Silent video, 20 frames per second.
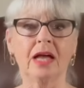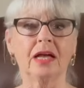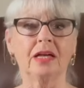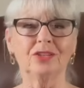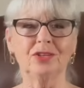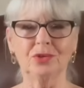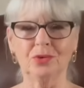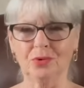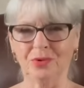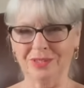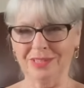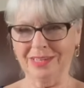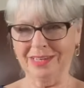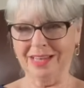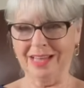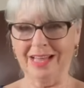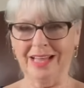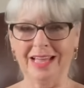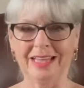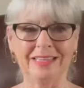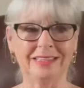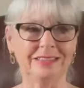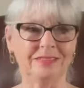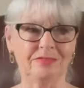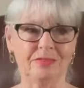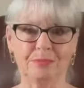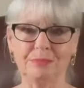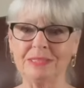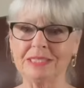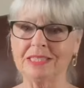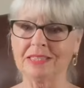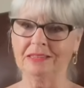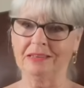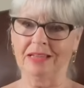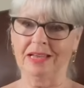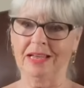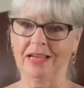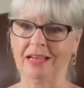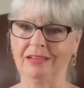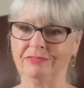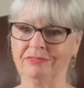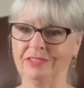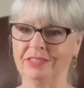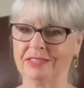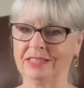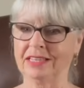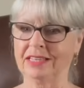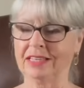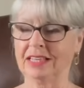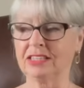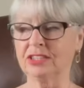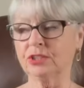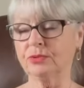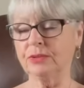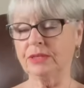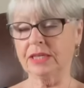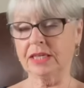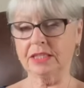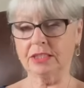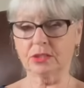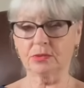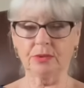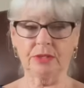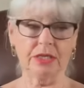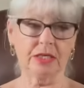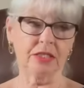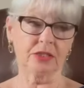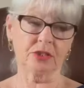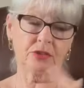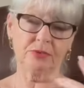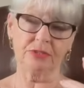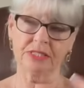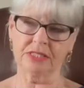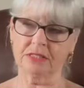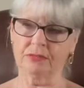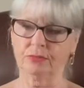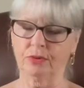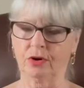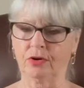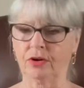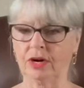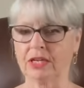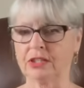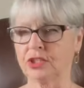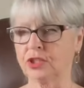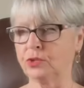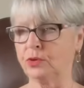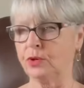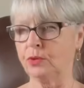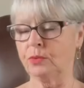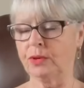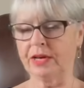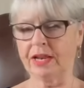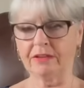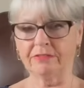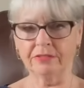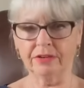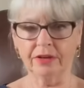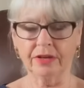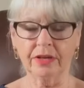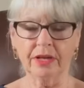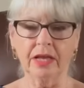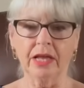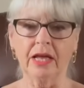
You know what you like. You have a busy life. You think, I'll do it next week. I'll do it tomorrow. I'll do it whenever.